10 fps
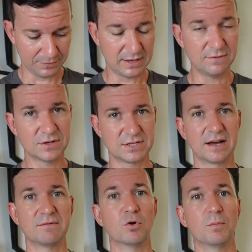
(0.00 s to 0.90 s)
give
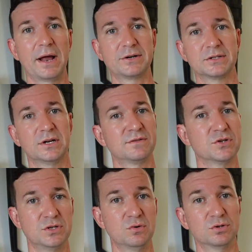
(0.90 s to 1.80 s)
yourself more battery life,
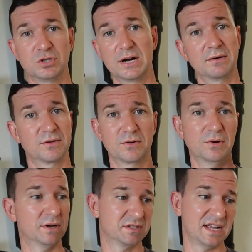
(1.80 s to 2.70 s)
because you will chunk
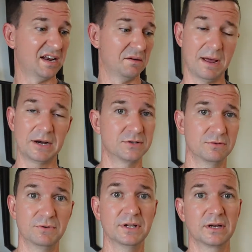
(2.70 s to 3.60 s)
through a standard battery
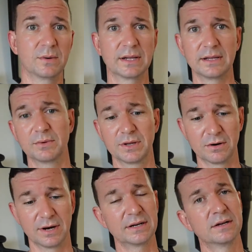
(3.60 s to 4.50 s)
really quickly with a
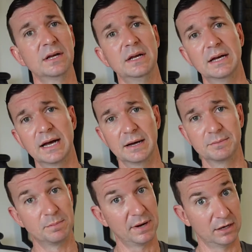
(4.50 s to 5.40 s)
grinder,
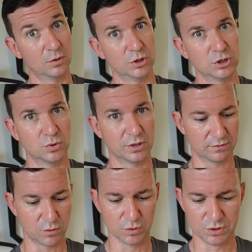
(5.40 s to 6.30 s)
depending on what you're doing,
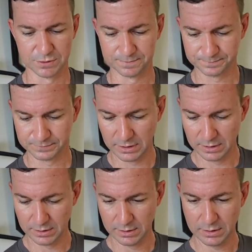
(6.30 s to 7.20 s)
of course.
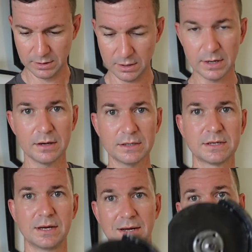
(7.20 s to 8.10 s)
All right,
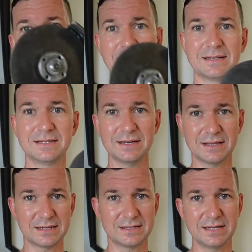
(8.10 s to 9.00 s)
guys, that's it.
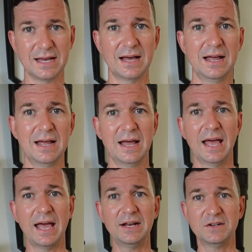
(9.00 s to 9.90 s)
That's the
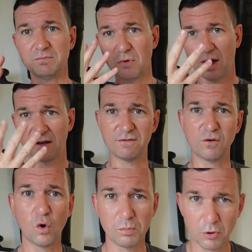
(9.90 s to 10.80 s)
end of my 4